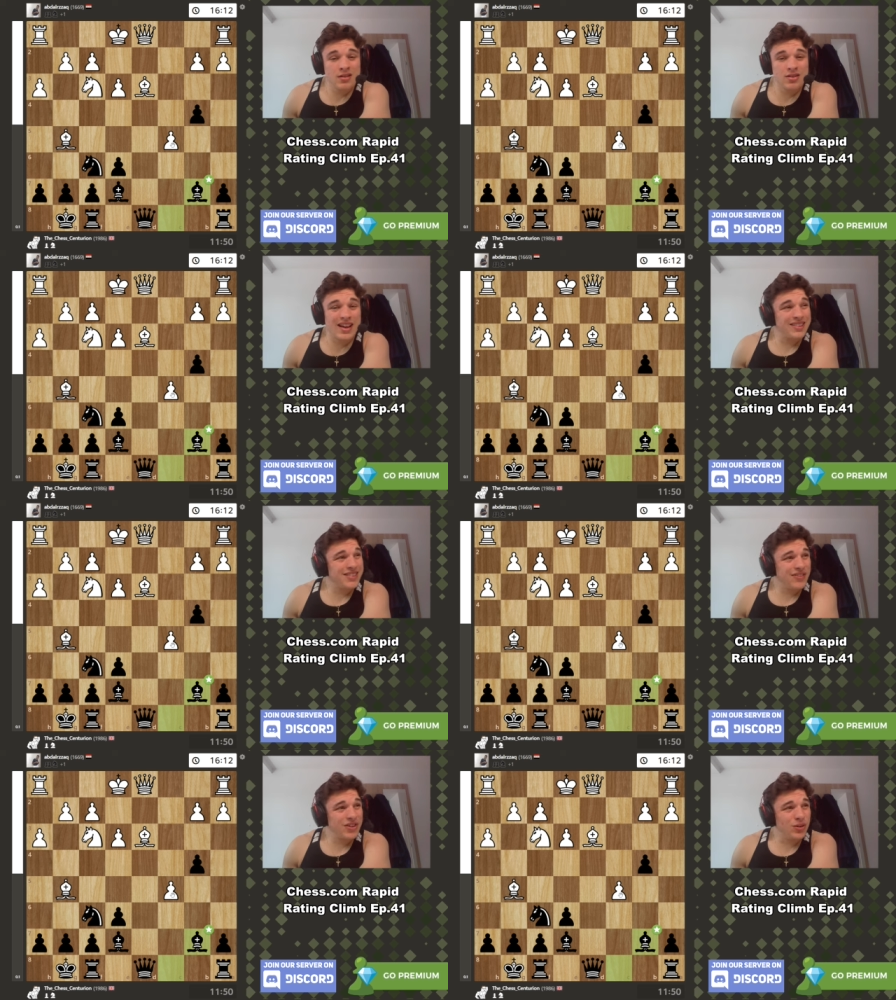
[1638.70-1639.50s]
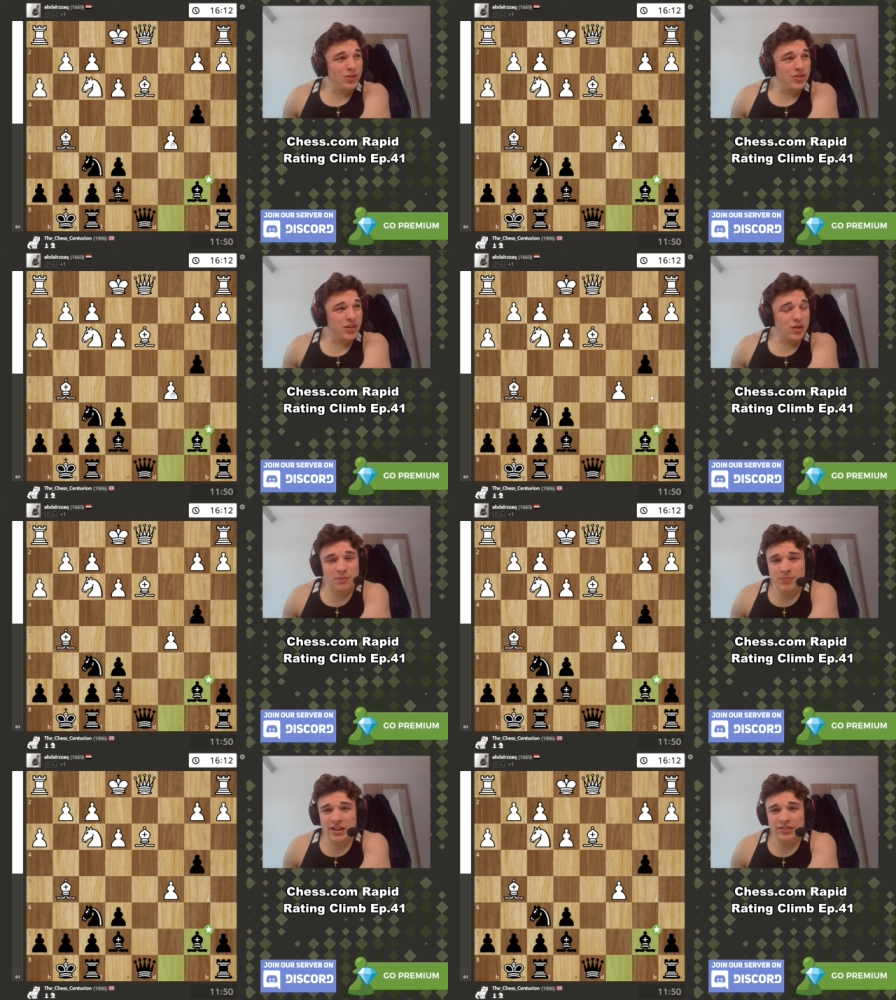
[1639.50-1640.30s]
That's difficult to do.
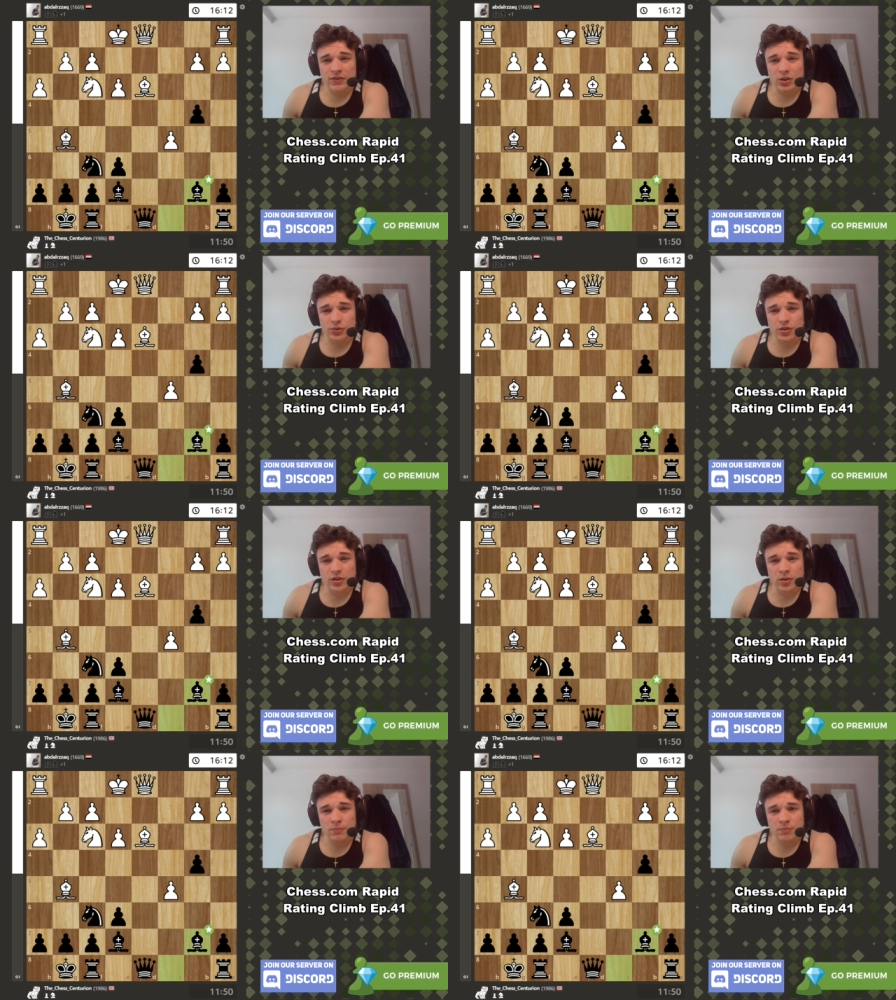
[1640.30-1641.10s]
That's difficult to do.